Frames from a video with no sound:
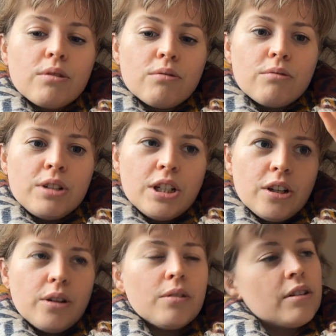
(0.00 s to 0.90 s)
you
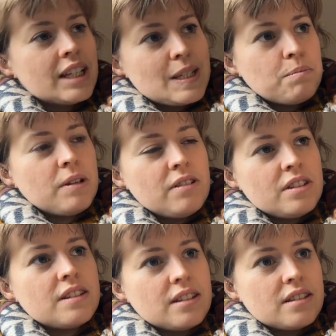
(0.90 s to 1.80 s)
know,
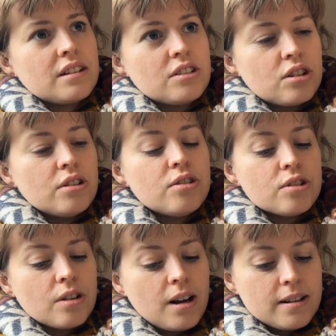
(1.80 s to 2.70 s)
experiencing such
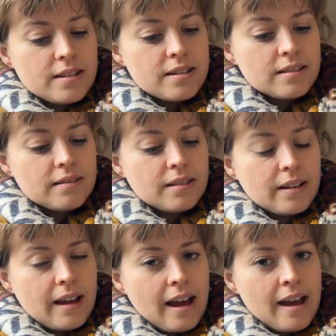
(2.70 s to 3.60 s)
contrast
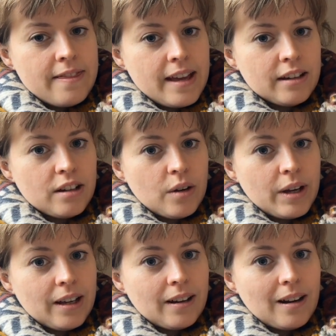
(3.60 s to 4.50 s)
and then
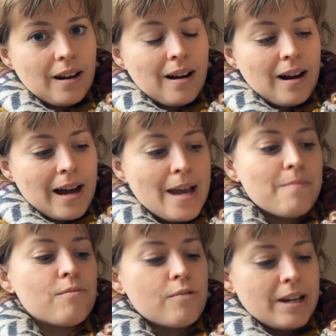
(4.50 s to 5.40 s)
going, I
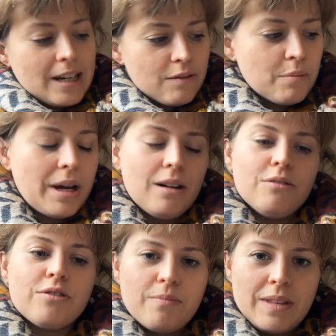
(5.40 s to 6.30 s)
am really
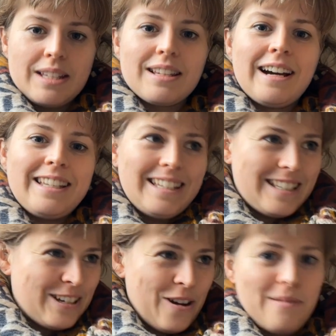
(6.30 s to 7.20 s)
repelled from this. I need
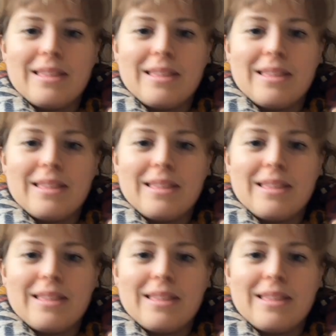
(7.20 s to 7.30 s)
to go in the